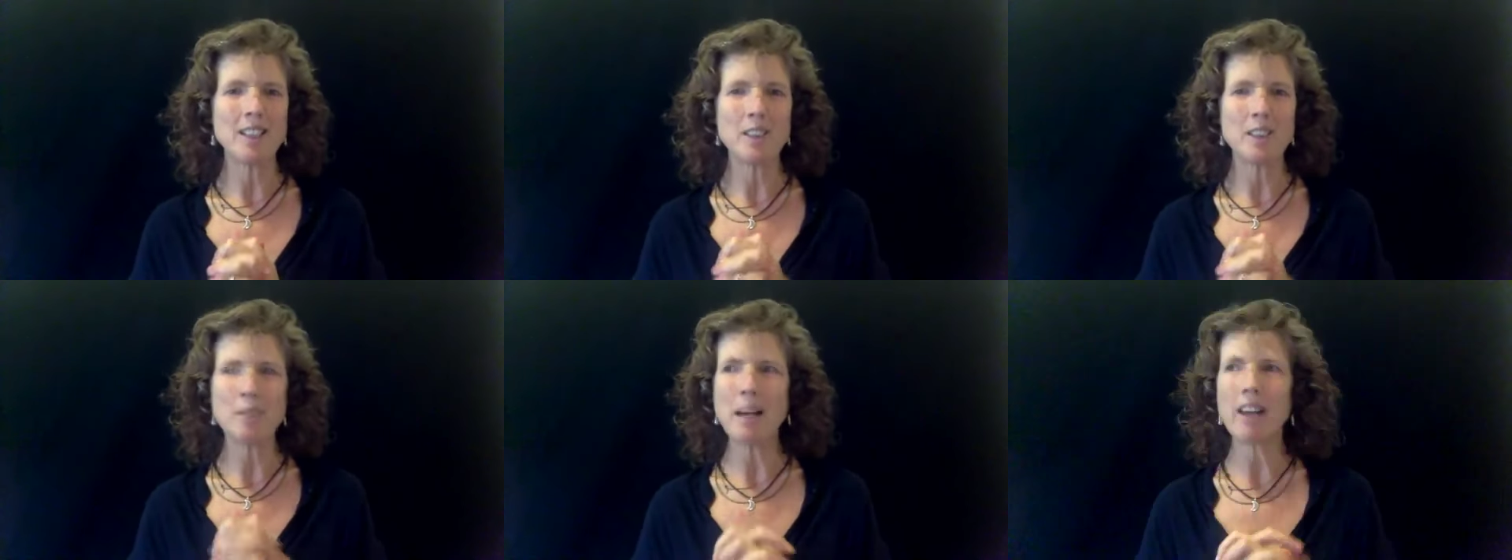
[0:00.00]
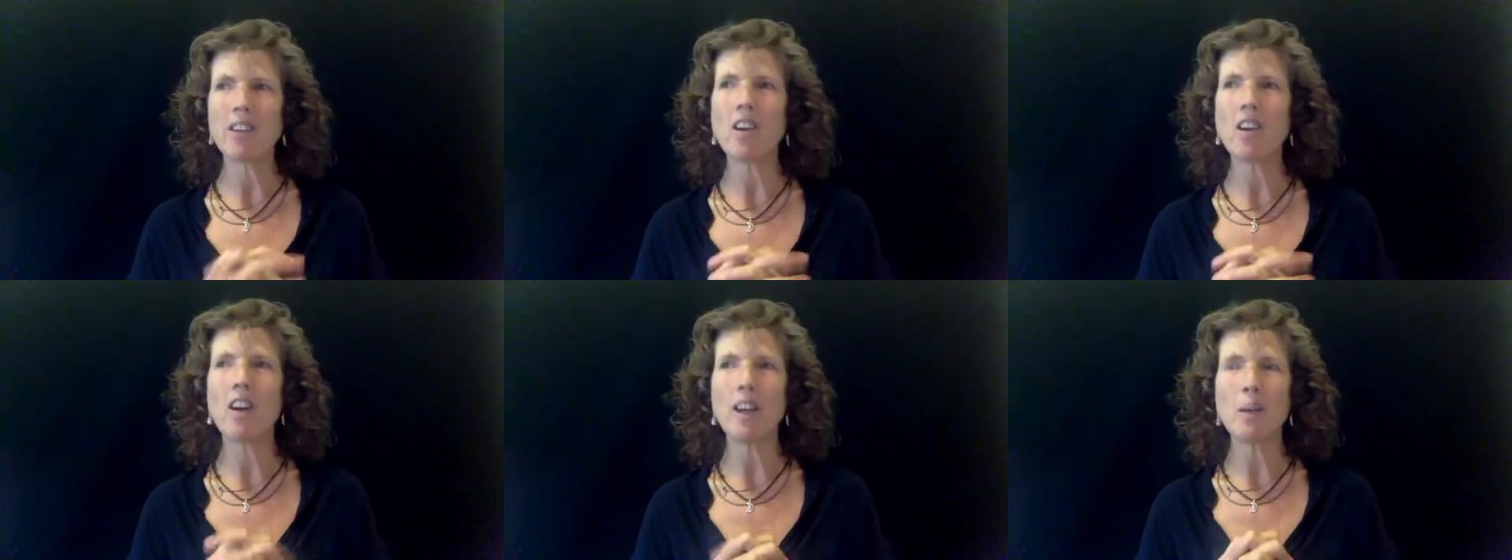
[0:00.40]
do
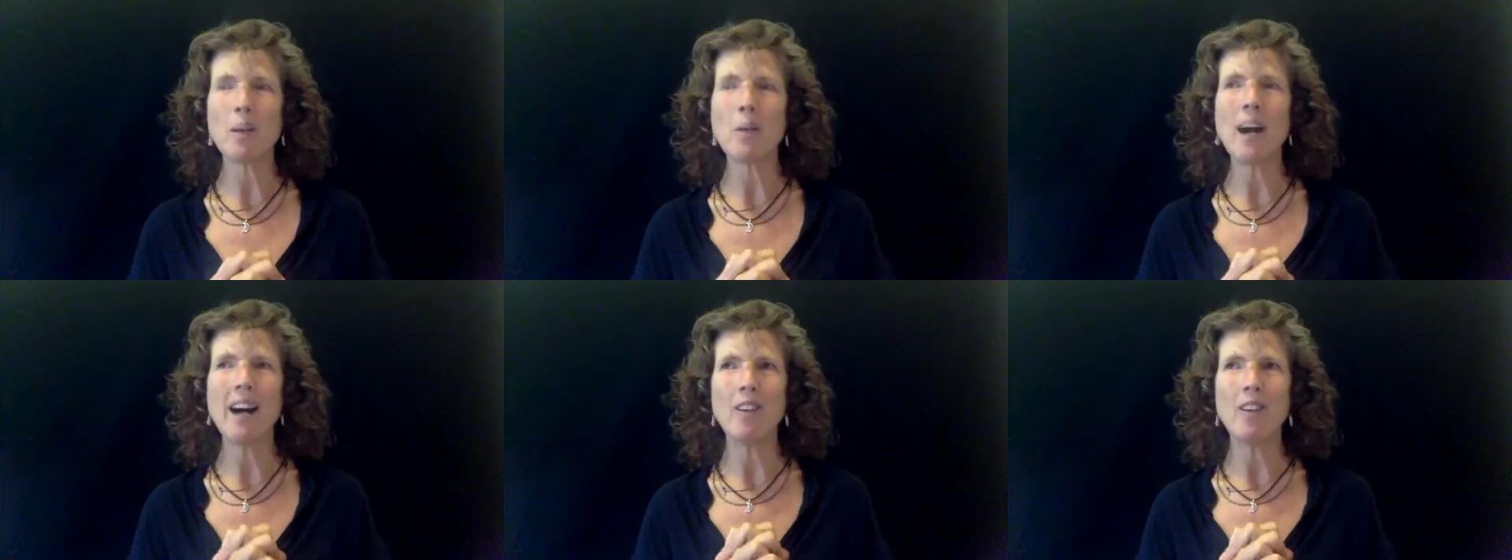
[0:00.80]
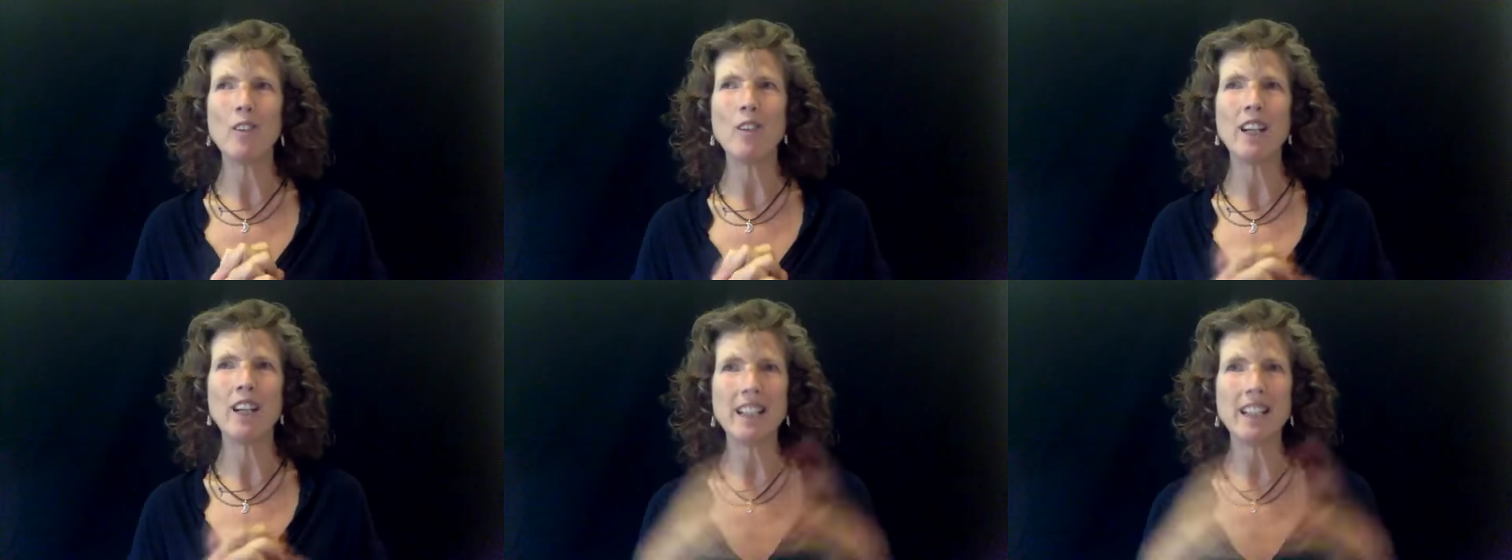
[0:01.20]
melancholy well,
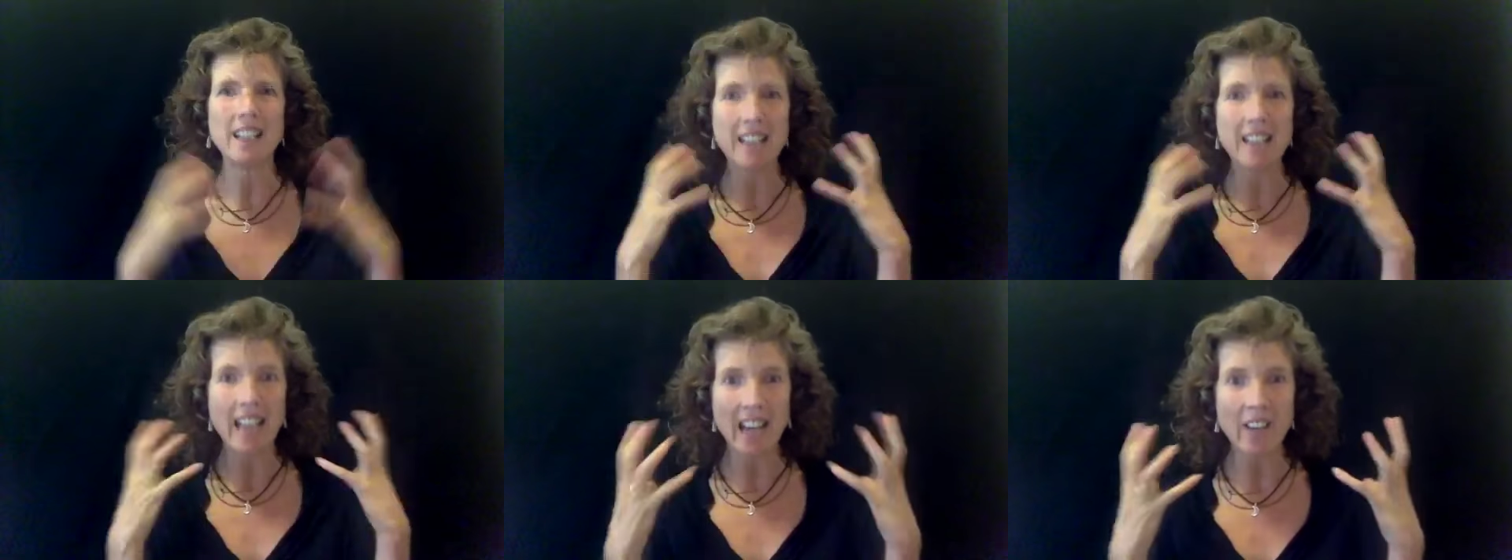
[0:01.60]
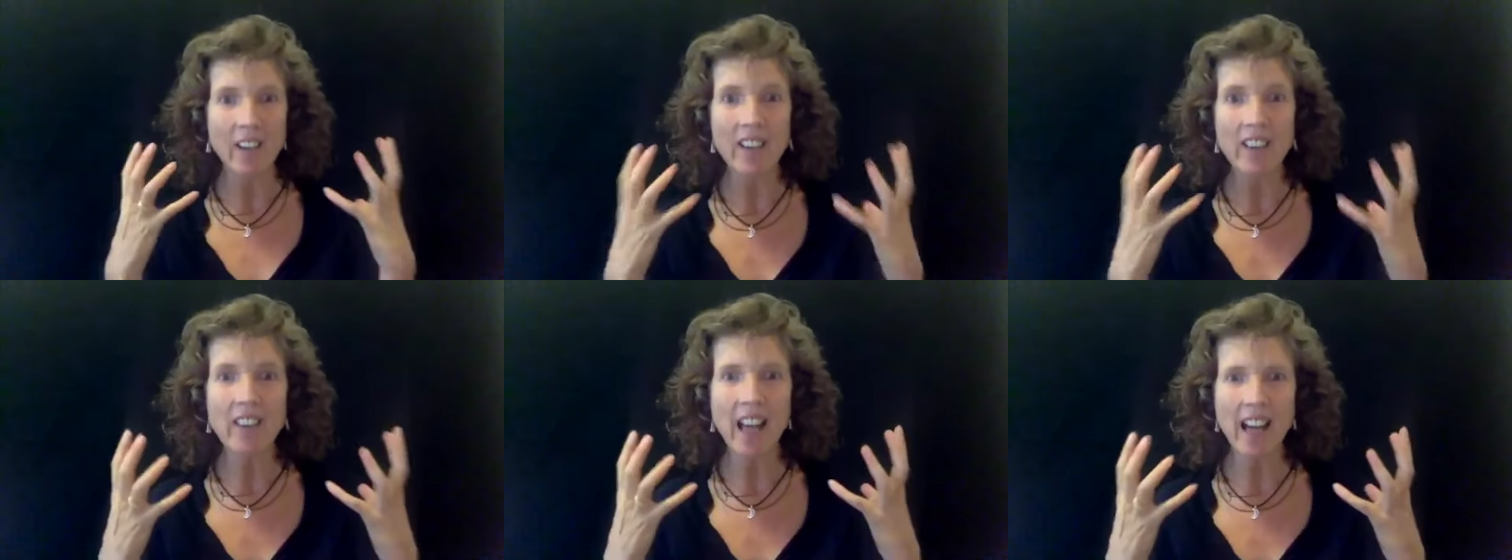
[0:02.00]
really
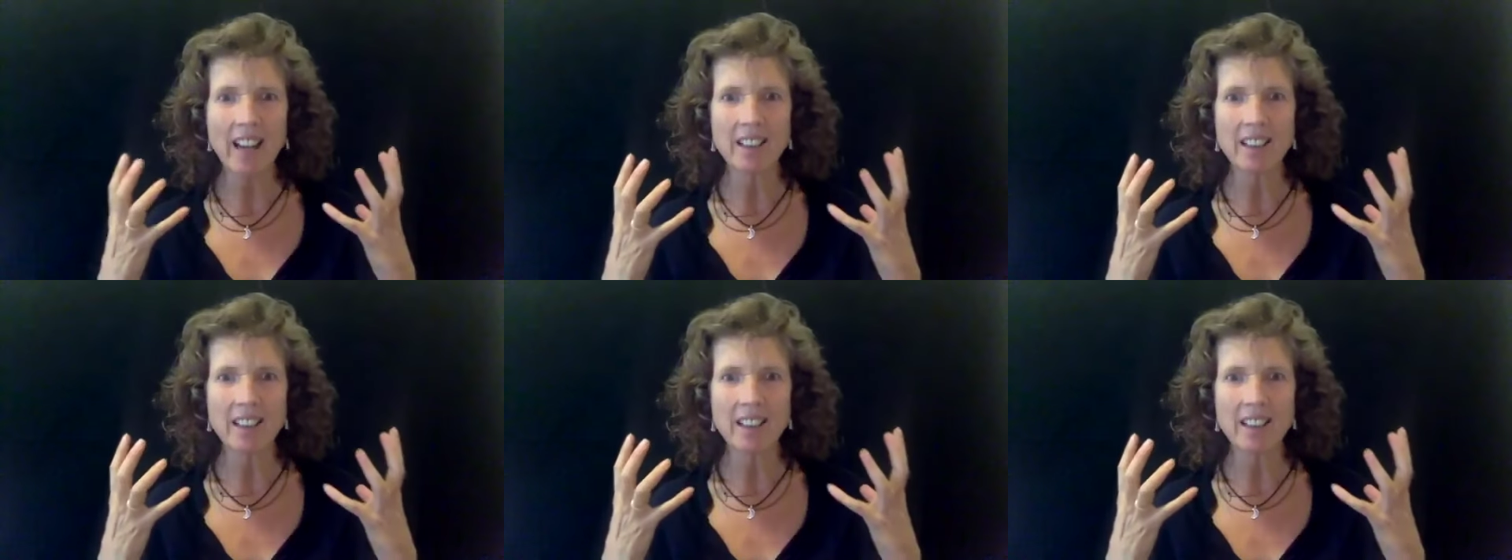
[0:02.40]
hearing that.